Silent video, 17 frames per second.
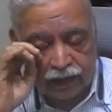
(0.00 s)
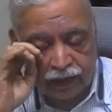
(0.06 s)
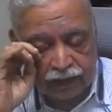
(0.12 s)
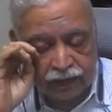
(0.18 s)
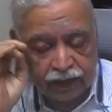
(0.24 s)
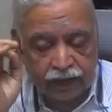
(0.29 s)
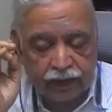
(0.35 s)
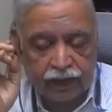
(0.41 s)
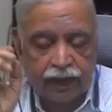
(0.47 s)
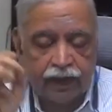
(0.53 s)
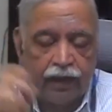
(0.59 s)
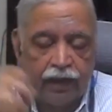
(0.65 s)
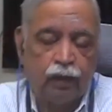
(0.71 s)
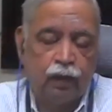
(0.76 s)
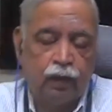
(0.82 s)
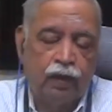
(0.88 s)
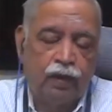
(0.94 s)
the set
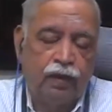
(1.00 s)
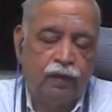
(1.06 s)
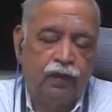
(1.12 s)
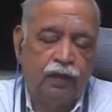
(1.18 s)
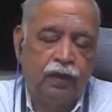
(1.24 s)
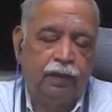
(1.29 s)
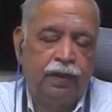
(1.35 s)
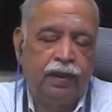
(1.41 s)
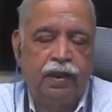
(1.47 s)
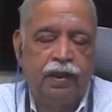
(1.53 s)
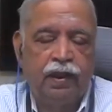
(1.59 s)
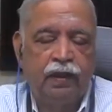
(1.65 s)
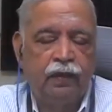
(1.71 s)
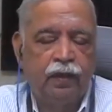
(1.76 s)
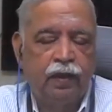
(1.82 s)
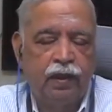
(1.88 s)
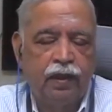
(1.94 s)
tidal volume will be
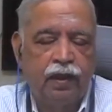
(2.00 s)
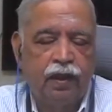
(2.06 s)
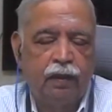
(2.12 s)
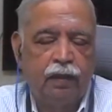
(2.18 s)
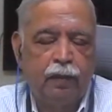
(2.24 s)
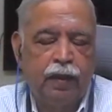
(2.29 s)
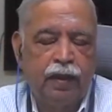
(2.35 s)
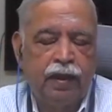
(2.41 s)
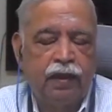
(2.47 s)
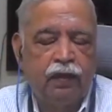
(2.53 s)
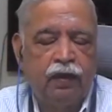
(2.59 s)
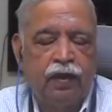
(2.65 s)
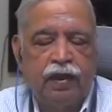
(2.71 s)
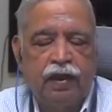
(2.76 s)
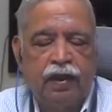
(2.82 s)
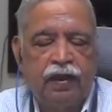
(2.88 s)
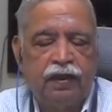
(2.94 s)
delivered and the minute
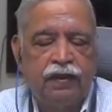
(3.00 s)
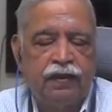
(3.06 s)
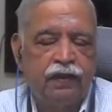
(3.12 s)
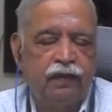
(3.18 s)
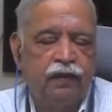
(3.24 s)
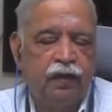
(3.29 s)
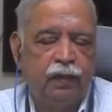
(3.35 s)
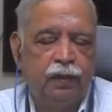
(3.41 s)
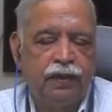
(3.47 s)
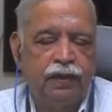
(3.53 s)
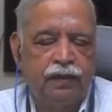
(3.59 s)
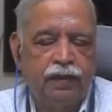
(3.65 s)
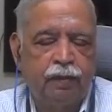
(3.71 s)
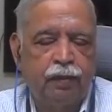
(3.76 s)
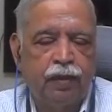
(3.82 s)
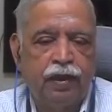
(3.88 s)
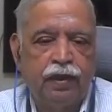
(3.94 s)
ventilation will be
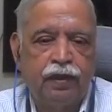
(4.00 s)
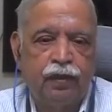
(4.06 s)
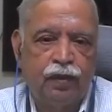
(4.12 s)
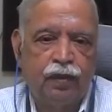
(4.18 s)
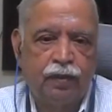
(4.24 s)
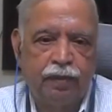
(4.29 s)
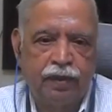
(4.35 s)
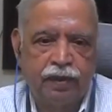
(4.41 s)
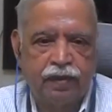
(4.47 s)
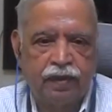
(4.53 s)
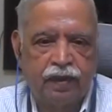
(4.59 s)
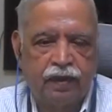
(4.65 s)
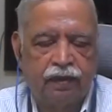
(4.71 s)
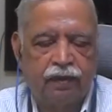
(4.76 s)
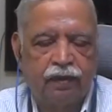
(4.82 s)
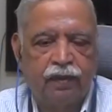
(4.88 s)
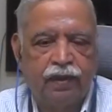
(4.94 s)
supplied to the
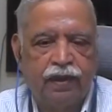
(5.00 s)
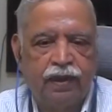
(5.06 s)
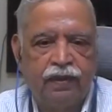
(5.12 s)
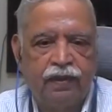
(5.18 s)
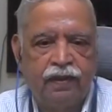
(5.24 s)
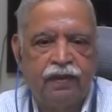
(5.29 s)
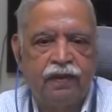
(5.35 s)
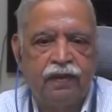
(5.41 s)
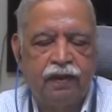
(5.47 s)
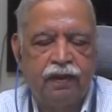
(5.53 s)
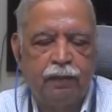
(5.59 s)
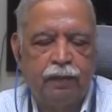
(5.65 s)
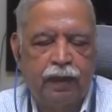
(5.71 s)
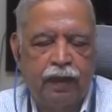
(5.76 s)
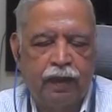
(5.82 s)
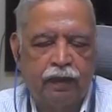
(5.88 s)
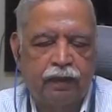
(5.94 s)
patient. Okay, this is
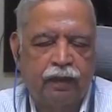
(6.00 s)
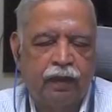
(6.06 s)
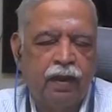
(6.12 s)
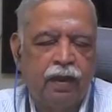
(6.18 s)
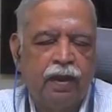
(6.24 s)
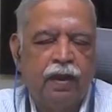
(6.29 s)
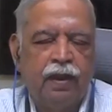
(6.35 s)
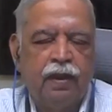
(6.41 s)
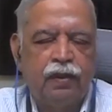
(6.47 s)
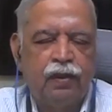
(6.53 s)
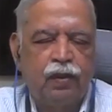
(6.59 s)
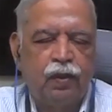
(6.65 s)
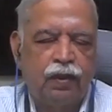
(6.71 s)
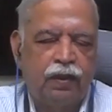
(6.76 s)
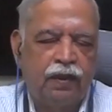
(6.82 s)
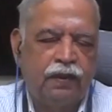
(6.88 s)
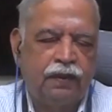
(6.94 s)
the parameter.
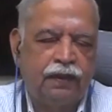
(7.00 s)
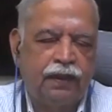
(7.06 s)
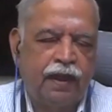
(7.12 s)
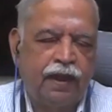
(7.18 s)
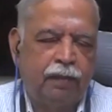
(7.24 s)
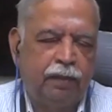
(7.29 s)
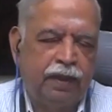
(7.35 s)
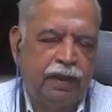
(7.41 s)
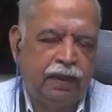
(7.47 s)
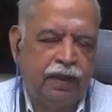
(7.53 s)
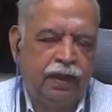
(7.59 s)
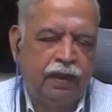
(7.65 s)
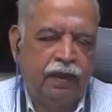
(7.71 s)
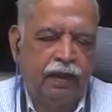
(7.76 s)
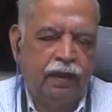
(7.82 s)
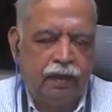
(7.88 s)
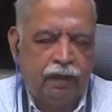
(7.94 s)
So this can be
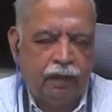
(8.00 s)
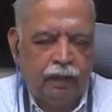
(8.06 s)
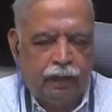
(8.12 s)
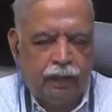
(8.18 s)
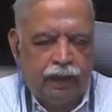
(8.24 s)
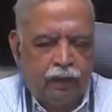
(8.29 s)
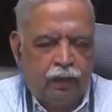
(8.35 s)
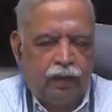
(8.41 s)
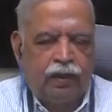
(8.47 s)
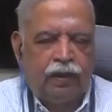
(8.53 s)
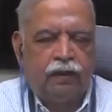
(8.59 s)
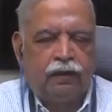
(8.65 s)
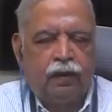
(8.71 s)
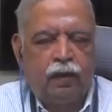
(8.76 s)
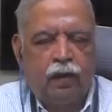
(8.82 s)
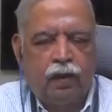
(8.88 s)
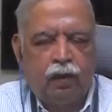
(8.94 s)
done by what
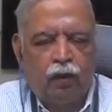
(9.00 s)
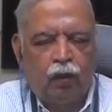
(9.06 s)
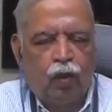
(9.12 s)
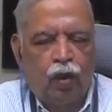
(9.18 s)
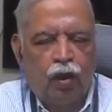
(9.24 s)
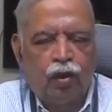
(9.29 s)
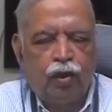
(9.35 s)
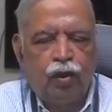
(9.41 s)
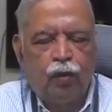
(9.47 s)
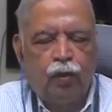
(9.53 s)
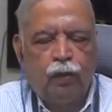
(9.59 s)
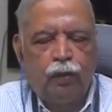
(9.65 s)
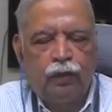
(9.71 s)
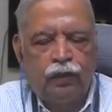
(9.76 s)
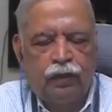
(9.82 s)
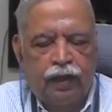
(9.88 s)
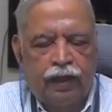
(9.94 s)
is called
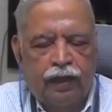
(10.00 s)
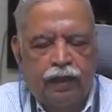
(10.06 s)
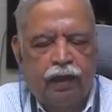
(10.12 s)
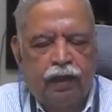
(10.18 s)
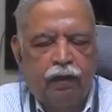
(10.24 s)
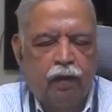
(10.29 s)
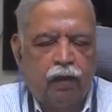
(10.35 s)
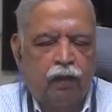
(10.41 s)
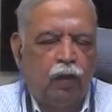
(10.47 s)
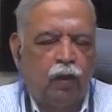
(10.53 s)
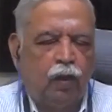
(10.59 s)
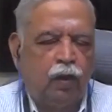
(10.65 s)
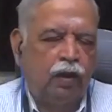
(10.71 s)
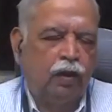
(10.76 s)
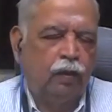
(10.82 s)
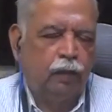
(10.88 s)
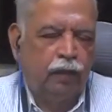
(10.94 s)
volume cycle or
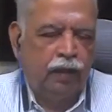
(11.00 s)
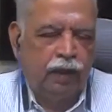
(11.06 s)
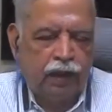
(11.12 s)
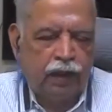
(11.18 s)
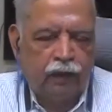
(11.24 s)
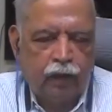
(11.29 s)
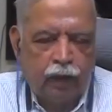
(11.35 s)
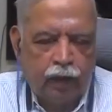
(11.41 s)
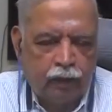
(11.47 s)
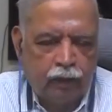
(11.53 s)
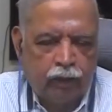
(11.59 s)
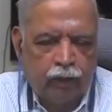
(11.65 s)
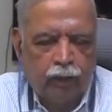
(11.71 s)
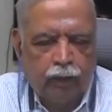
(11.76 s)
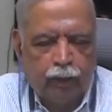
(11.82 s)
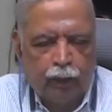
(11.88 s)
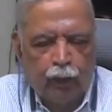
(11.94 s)
volume delivered
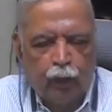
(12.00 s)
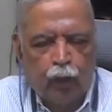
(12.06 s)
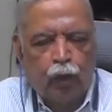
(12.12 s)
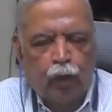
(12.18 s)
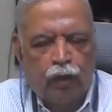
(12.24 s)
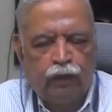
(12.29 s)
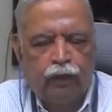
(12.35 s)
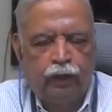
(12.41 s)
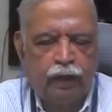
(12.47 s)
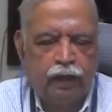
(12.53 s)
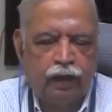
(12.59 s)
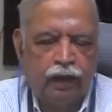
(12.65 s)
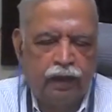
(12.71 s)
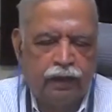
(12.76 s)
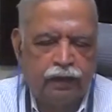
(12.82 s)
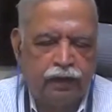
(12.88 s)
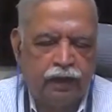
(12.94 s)
mode of
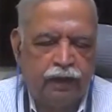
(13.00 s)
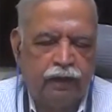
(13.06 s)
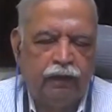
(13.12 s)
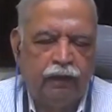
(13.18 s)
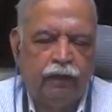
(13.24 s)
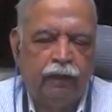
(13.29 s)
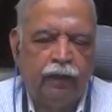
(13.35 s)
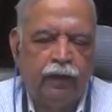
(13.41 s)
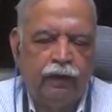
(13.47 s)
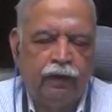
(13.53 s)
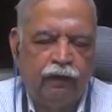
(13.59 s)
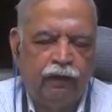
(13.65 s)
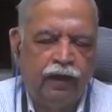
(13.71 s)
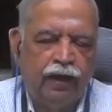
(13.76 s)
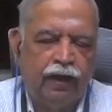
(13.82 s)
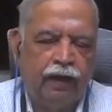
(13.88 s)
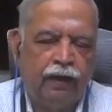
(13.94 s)
ventilation,
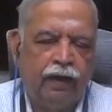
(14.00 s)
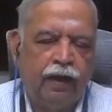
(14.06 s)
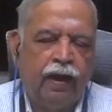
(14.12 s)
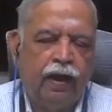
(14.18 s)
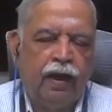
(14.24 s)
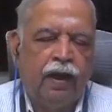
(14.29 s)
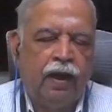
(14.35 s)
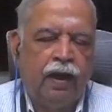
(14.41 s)
where